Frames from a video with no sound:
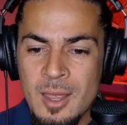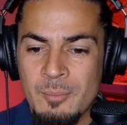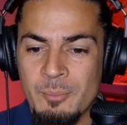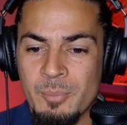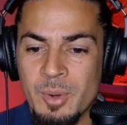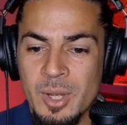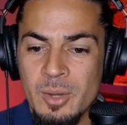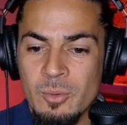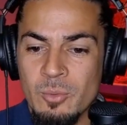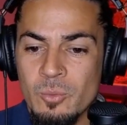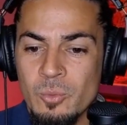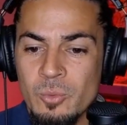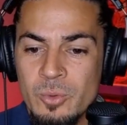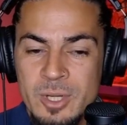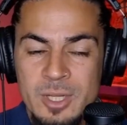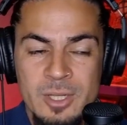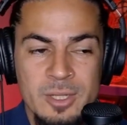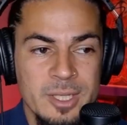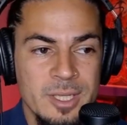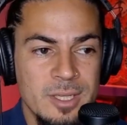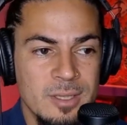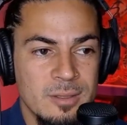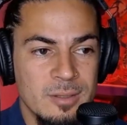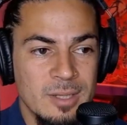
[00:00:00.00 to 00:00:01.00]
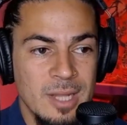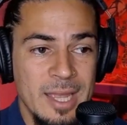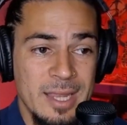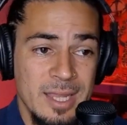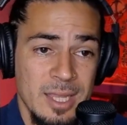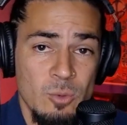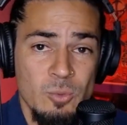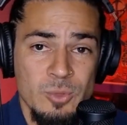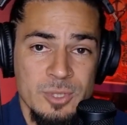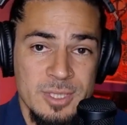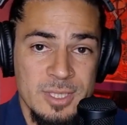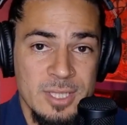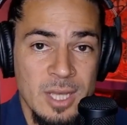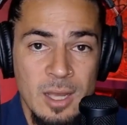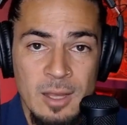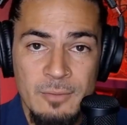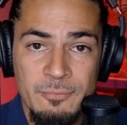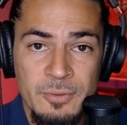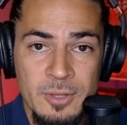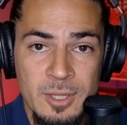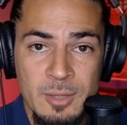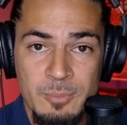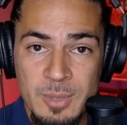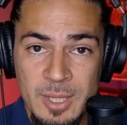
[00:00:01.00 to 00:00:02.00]
But really, like, it was
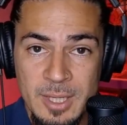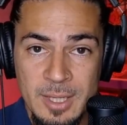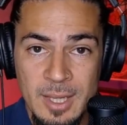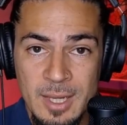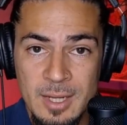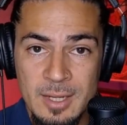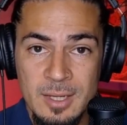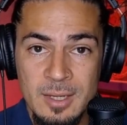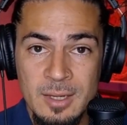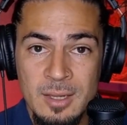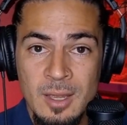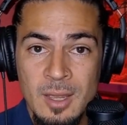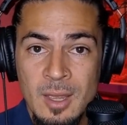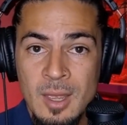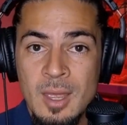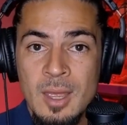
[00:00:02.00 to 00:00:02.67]
tough in the beginning.